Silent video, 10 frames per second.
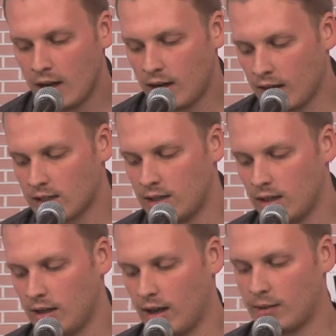and
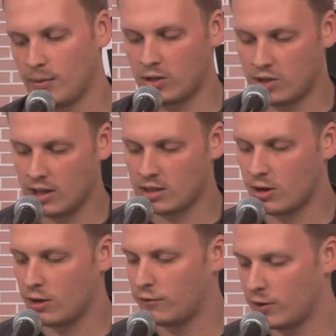accidentally had my Chase
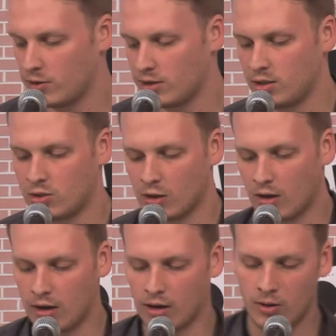card frozen in
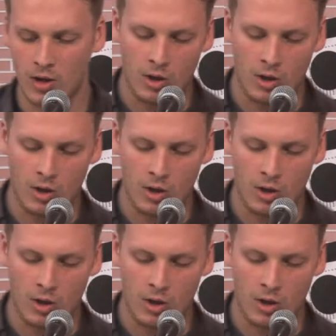Chicago